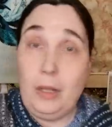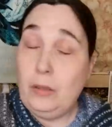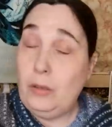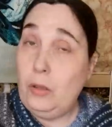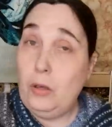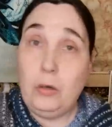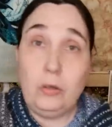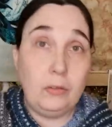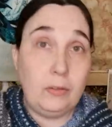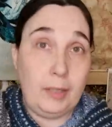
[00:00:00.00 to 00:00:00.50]

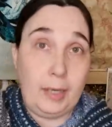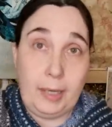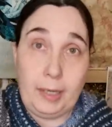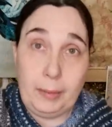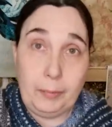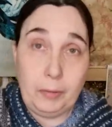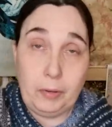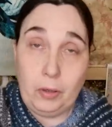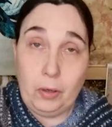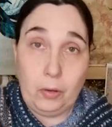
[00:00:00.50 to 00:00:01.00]
long
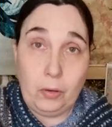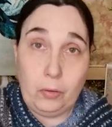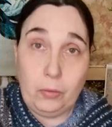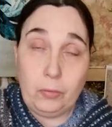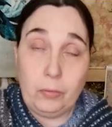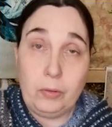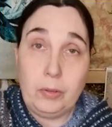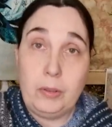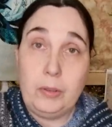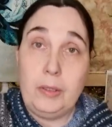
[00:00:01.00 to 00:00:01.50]
time
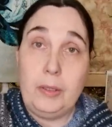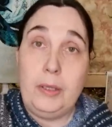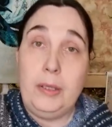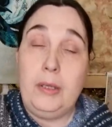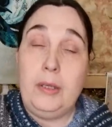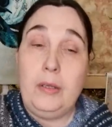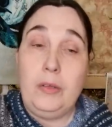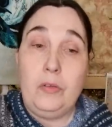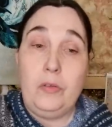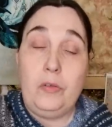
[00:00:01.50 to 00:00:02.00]
ago.
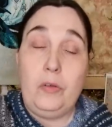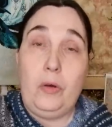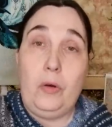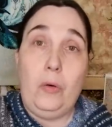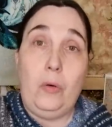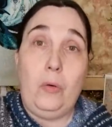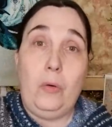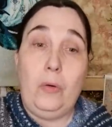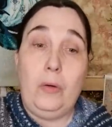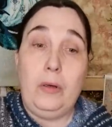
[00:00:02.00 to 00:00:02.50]

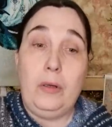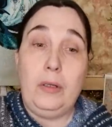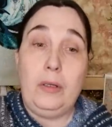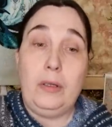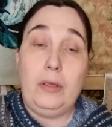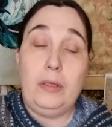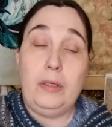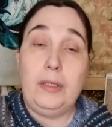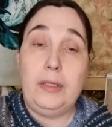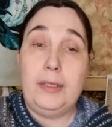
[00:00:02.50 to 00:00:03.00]
So
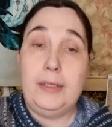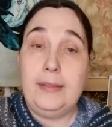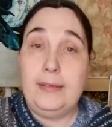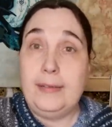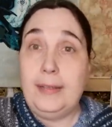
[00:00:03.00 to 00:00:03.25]
she